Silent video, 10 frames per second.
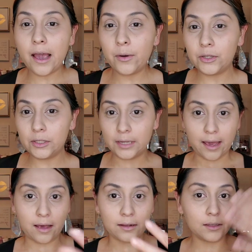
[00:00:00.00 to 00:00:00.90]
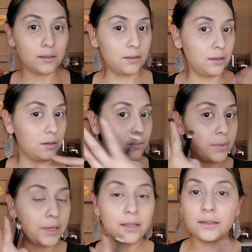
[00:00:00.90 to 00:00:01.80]
how it just adds a little
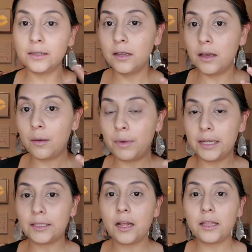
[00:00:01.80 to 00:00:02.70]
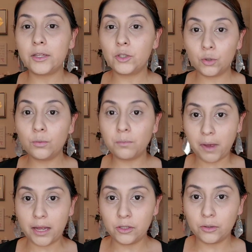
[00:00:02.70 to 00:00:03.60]
bit, but it's not like too
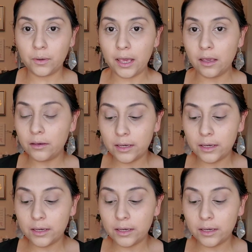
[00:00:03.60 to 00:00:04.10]
much, okay? You